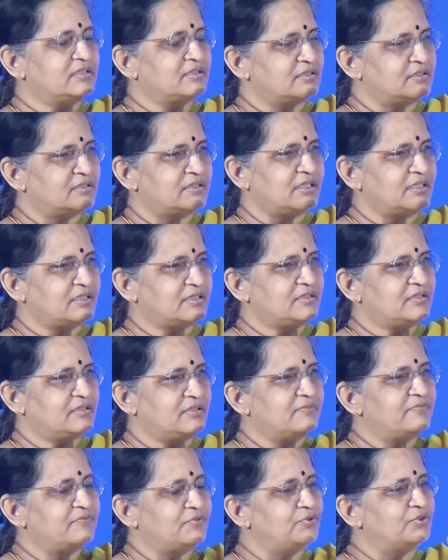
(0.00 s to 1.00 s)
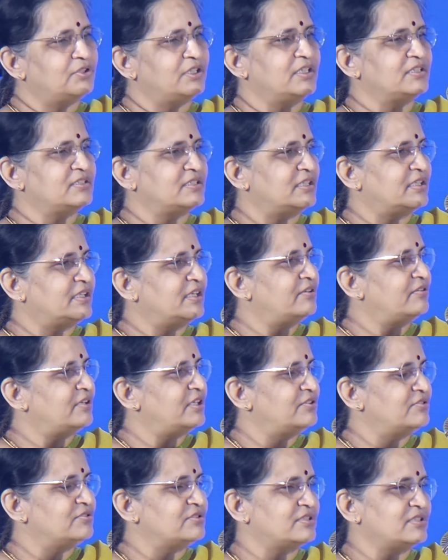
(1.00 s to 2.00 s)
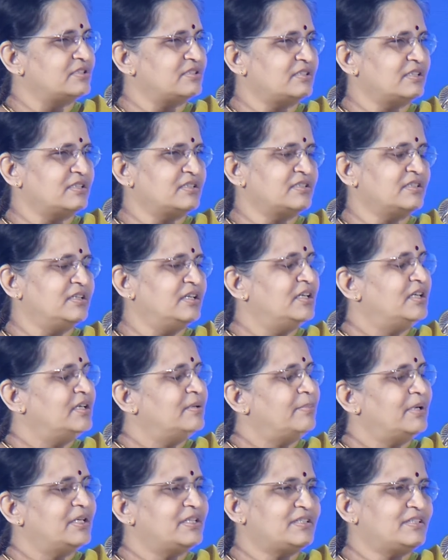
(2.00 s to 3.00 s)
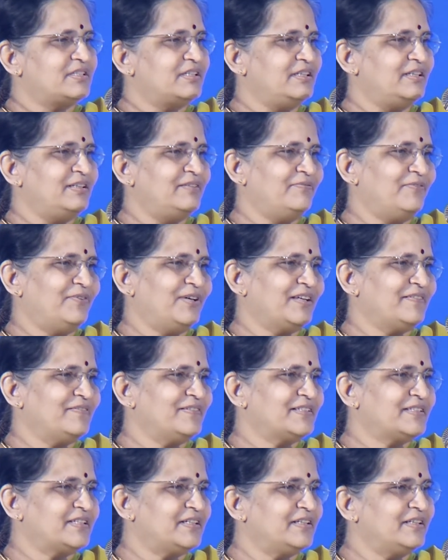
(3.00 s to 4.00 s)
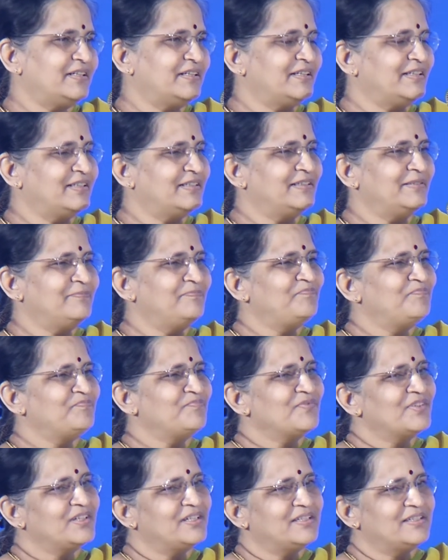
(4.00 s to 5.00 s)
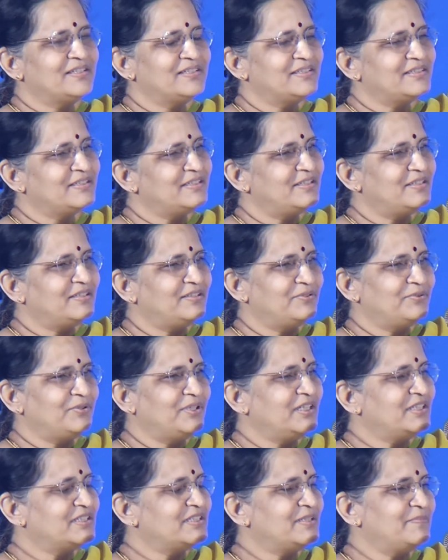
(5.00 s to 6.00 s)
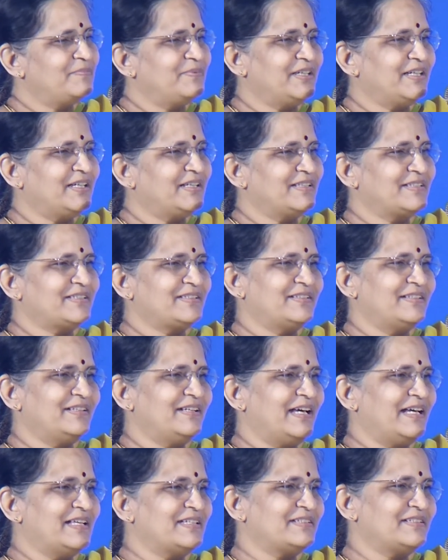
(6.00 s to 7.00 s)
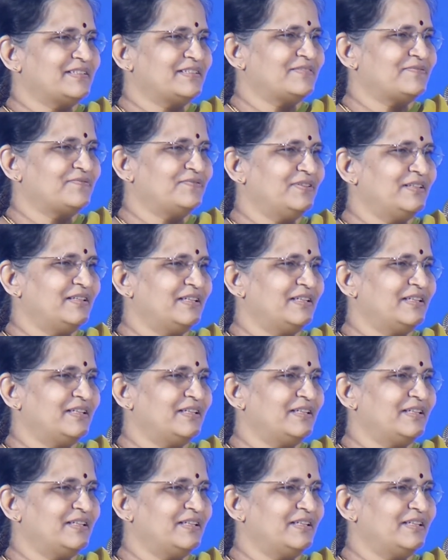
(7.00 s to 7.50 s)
are few things that can reduce the stress. But still, whatever said and done, doing a CPR is still as stressful.